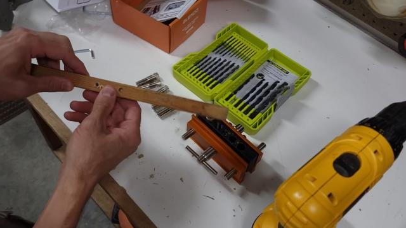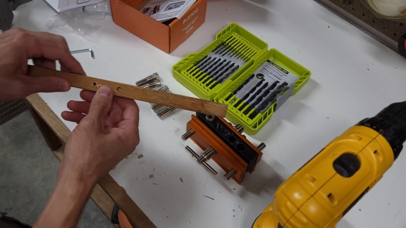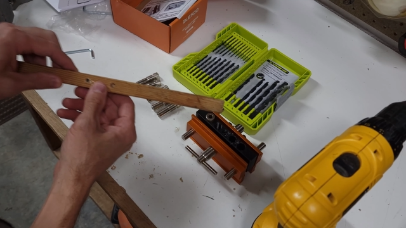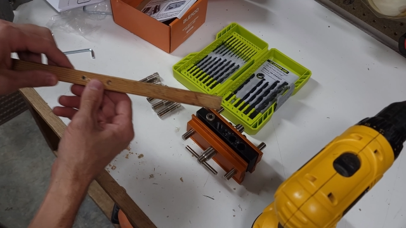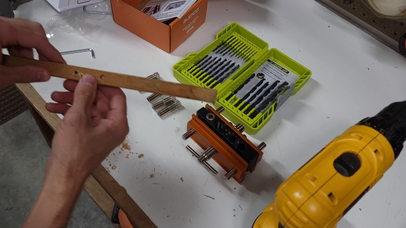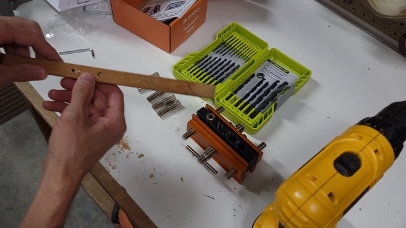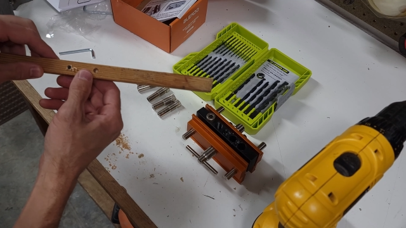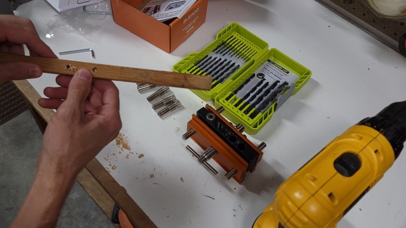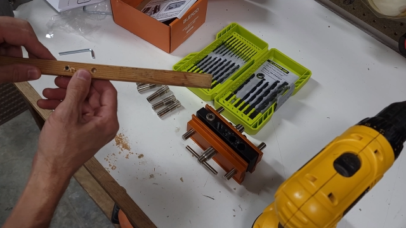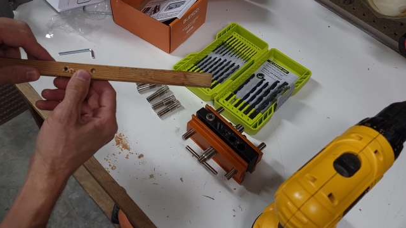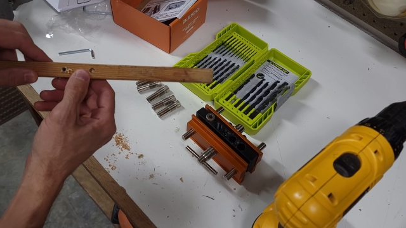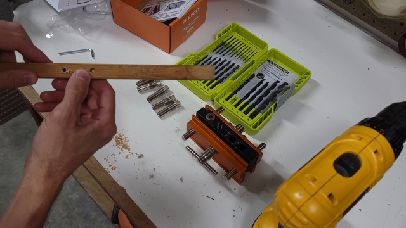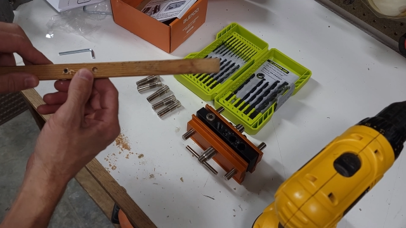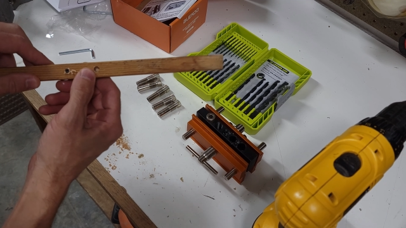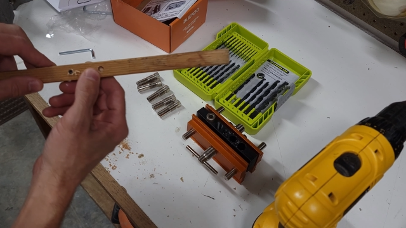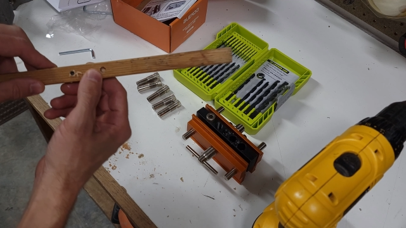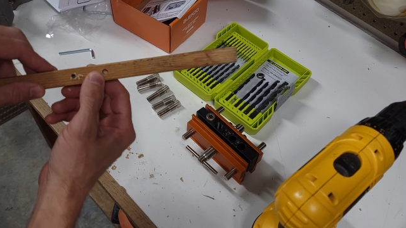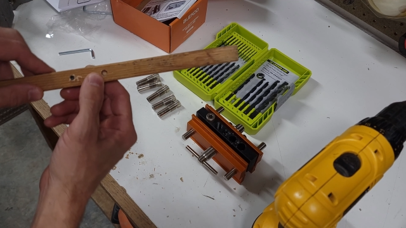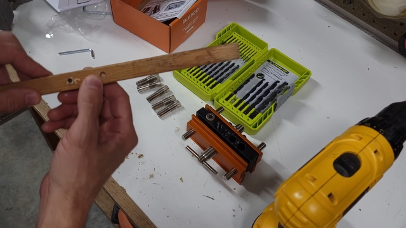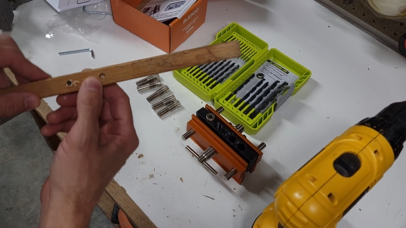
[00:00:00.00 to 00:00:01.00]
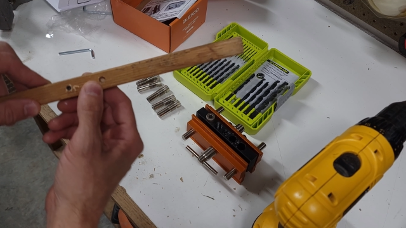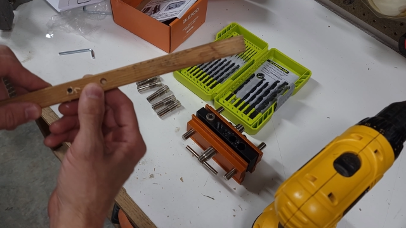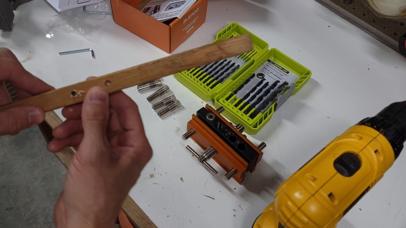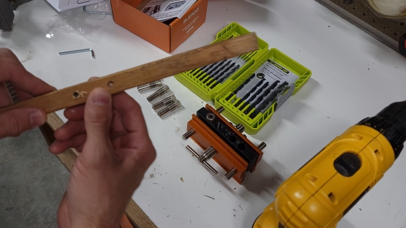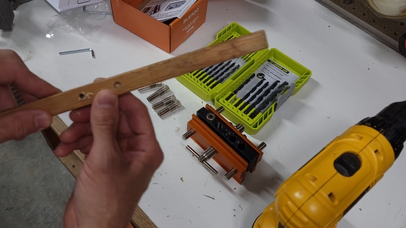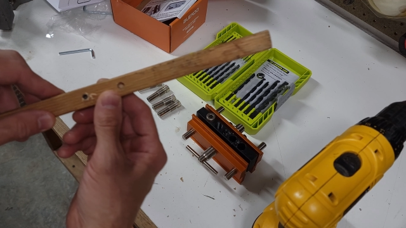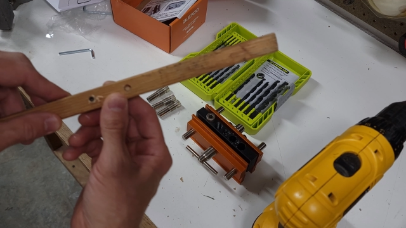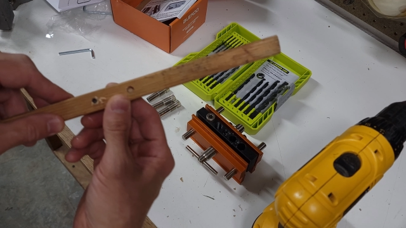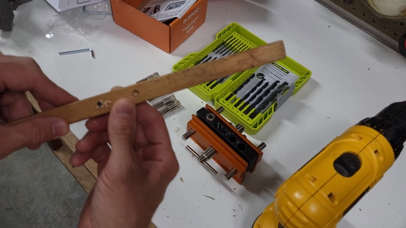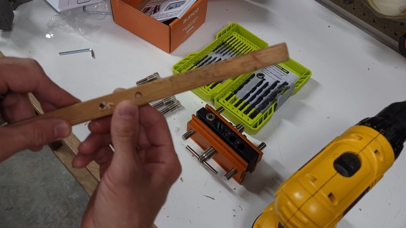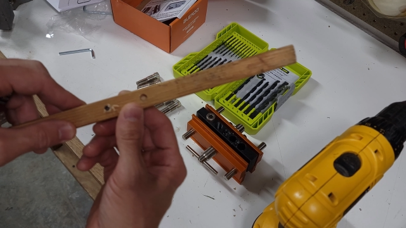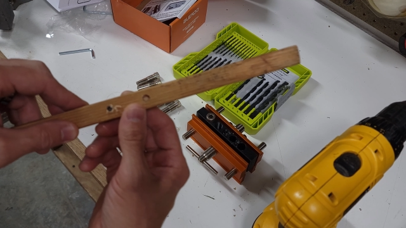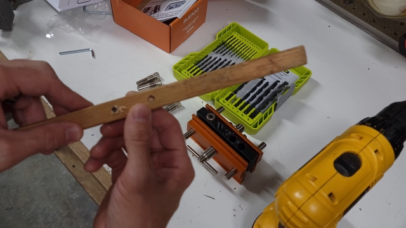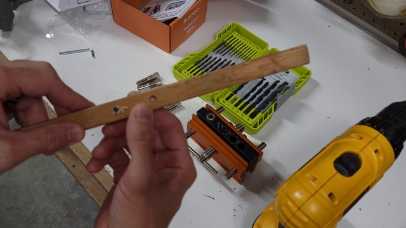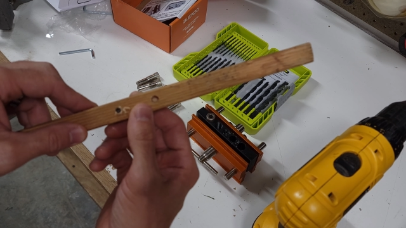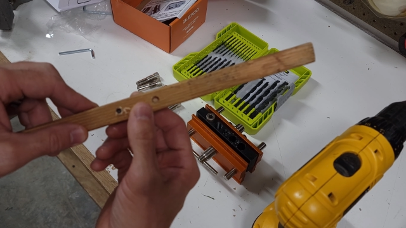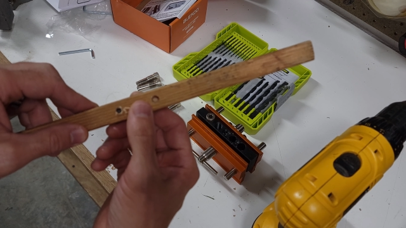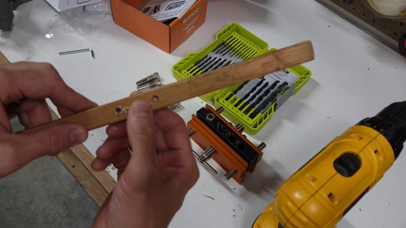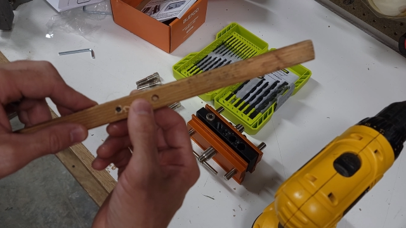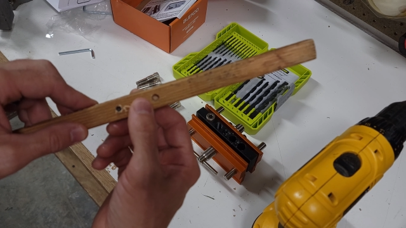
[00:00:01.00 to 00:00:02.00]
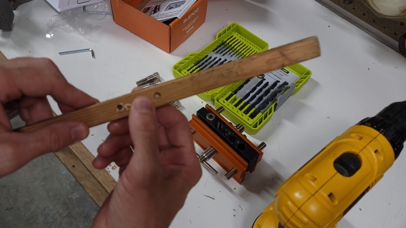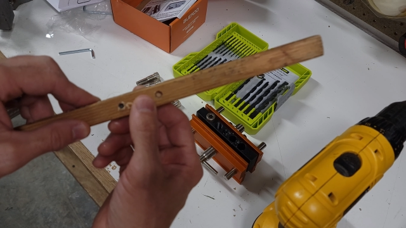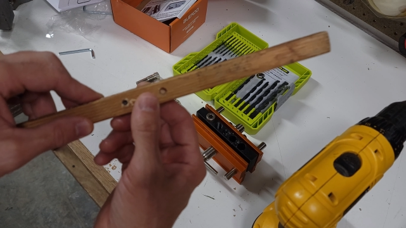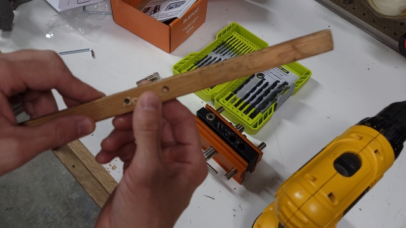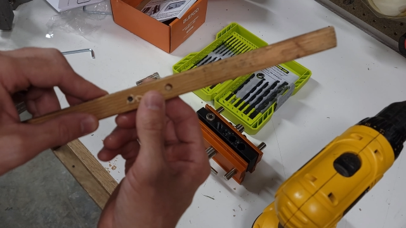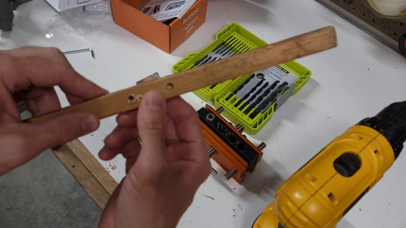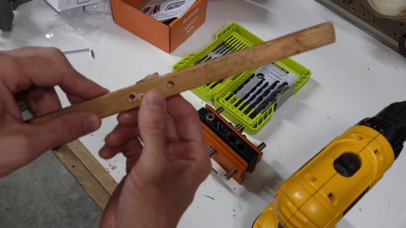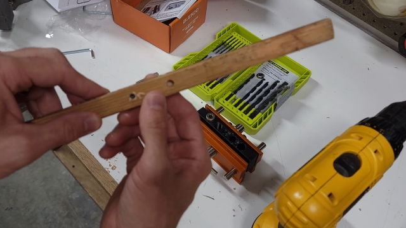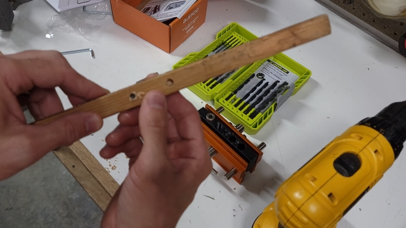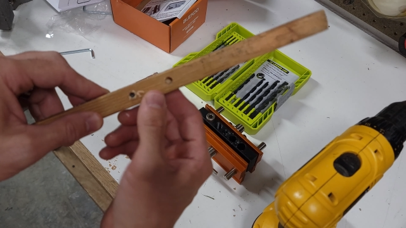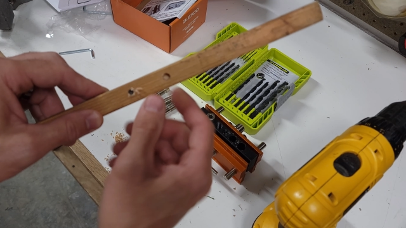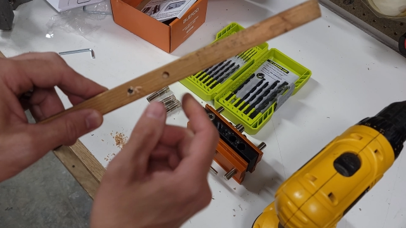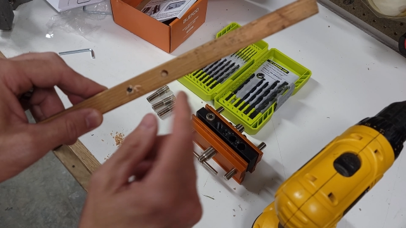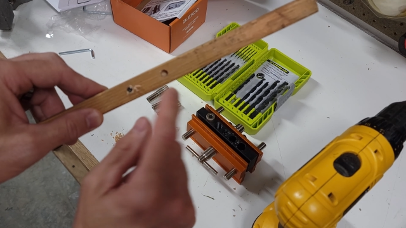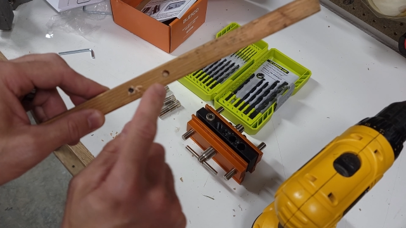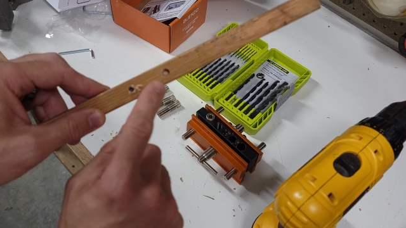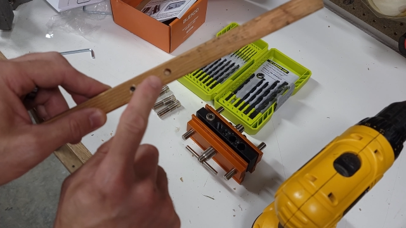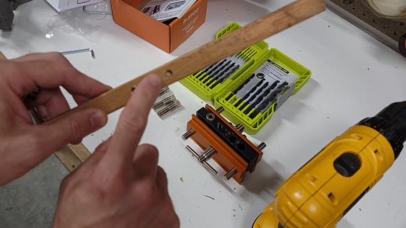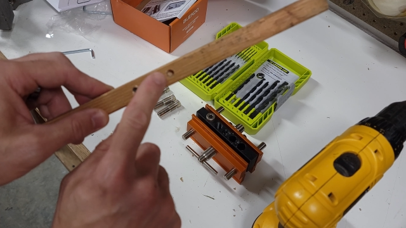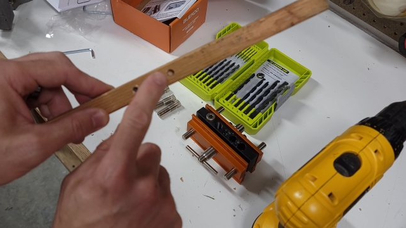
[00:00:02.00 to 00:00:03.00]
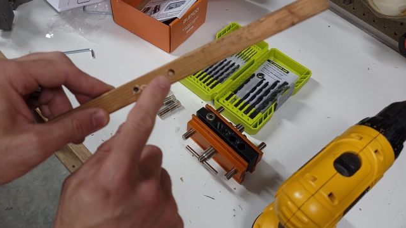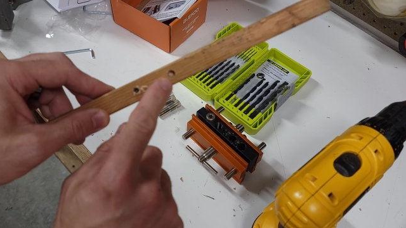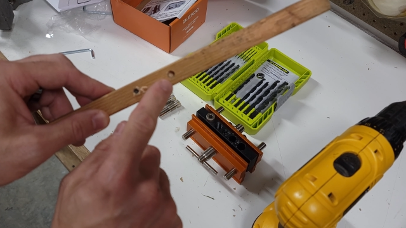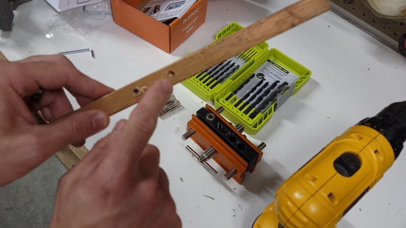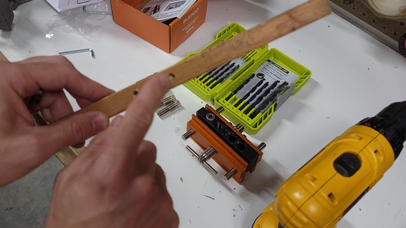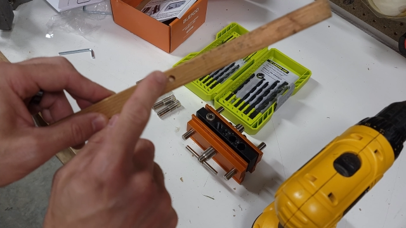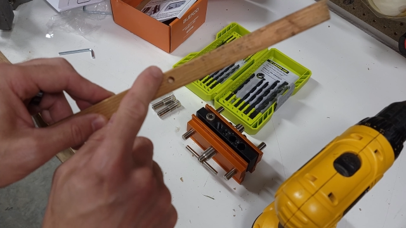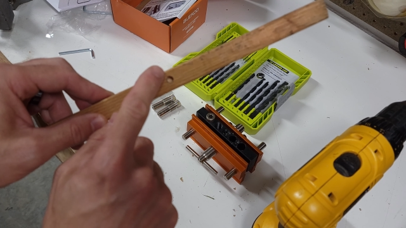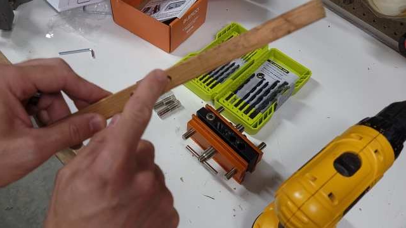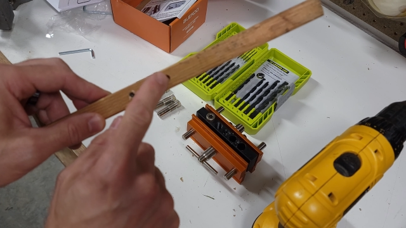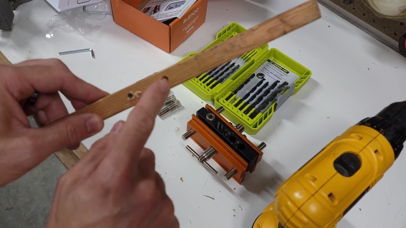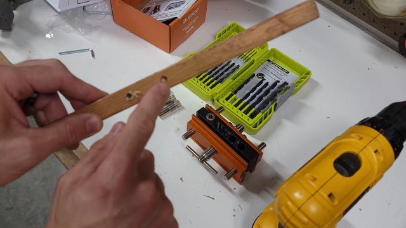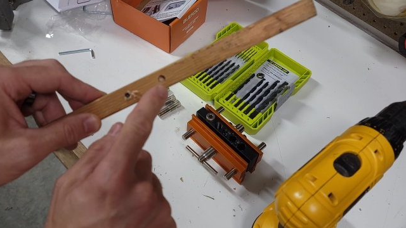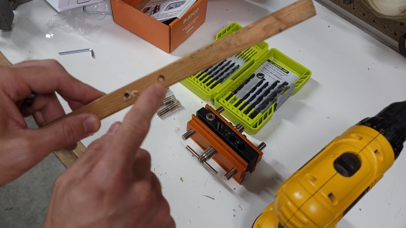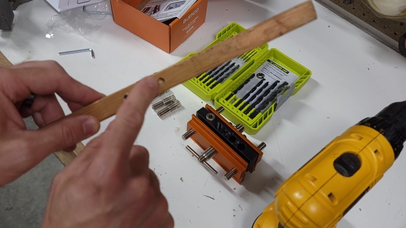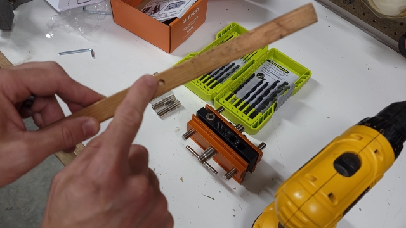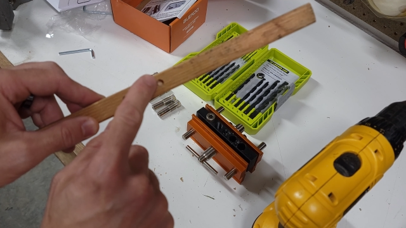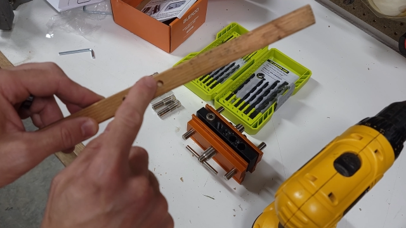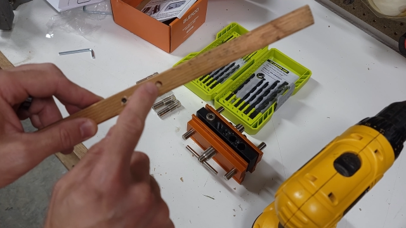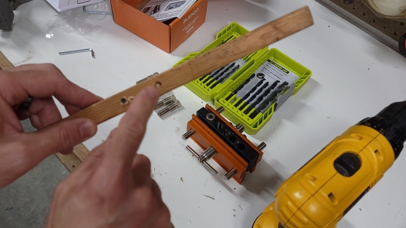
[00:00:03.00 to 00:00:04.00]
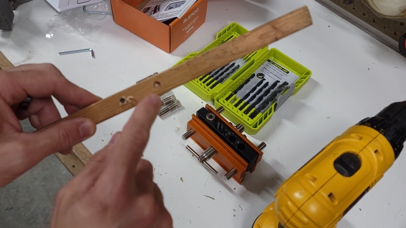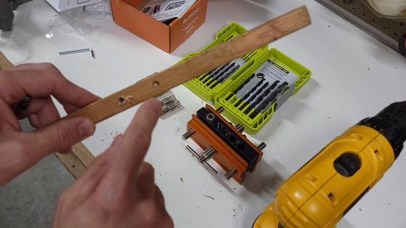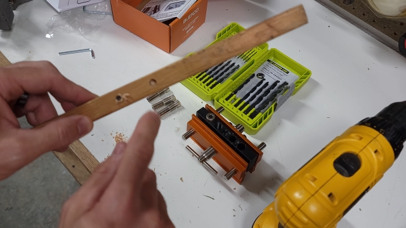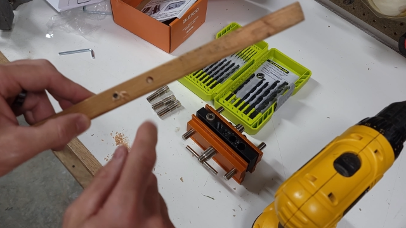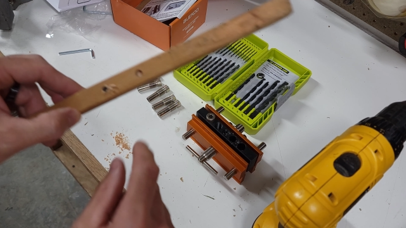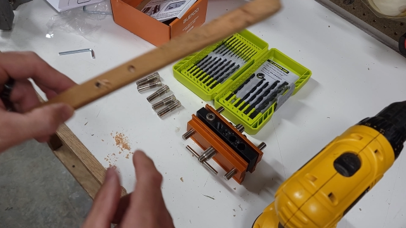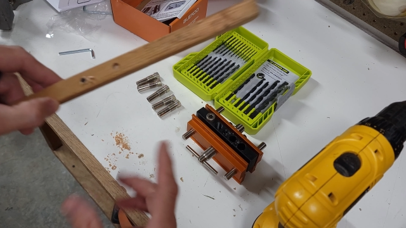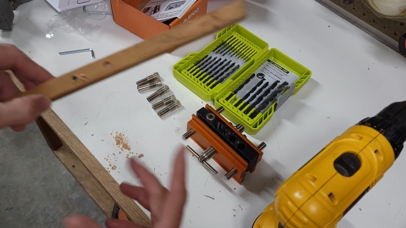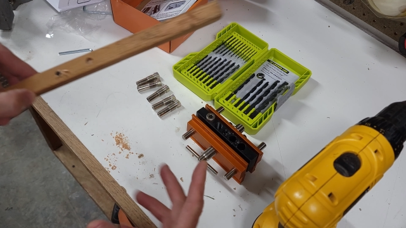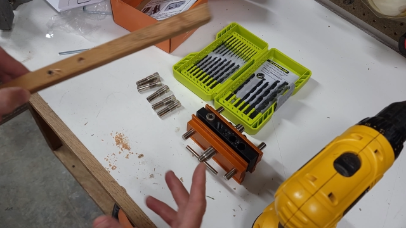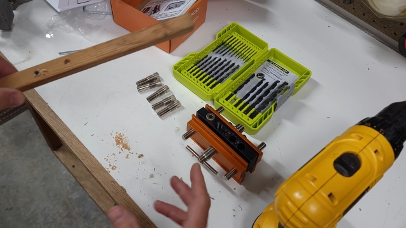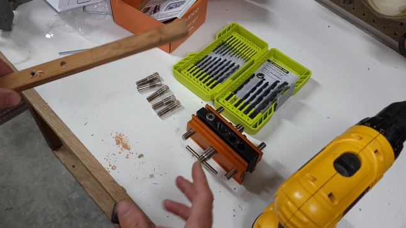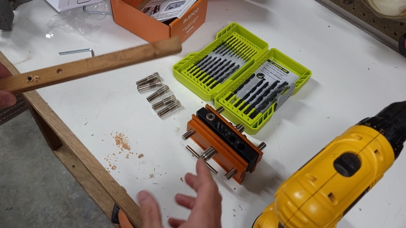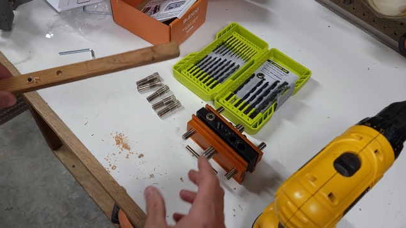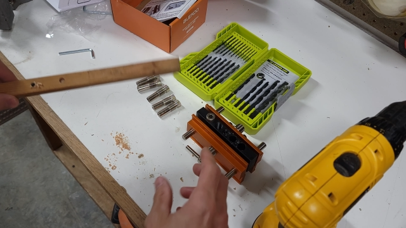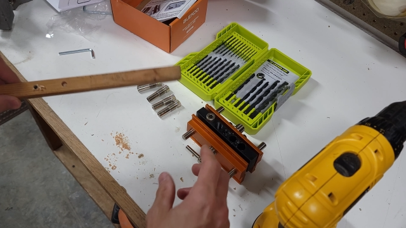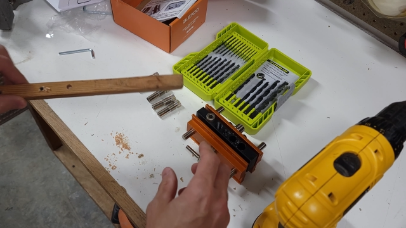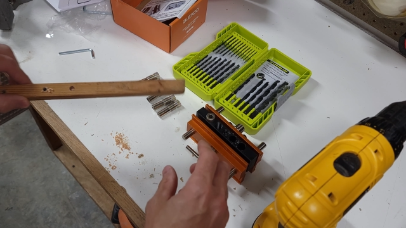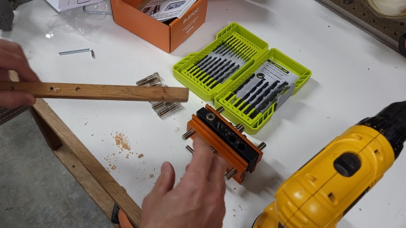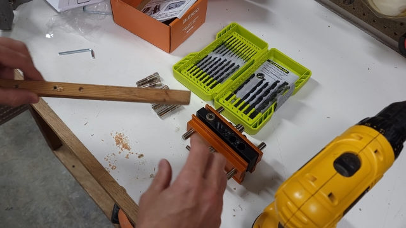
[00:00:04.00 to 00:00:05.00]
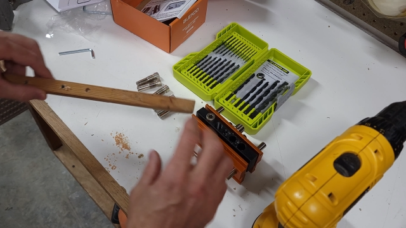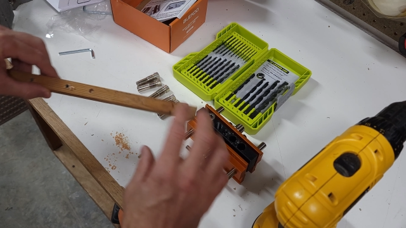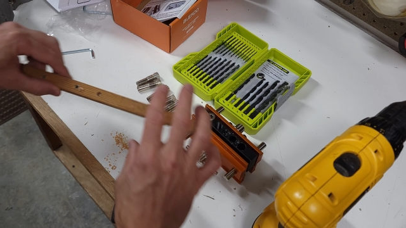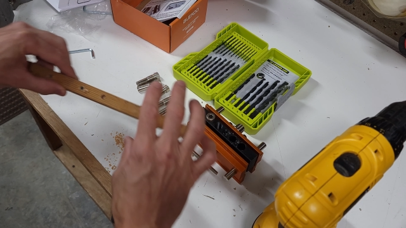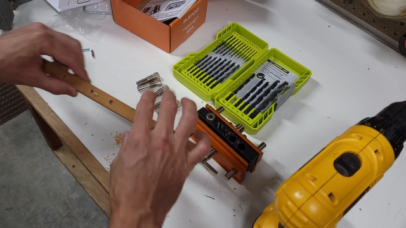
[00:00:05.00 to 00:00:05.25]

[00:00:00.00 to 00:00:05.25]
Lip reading: Nobody's mouth can be seen.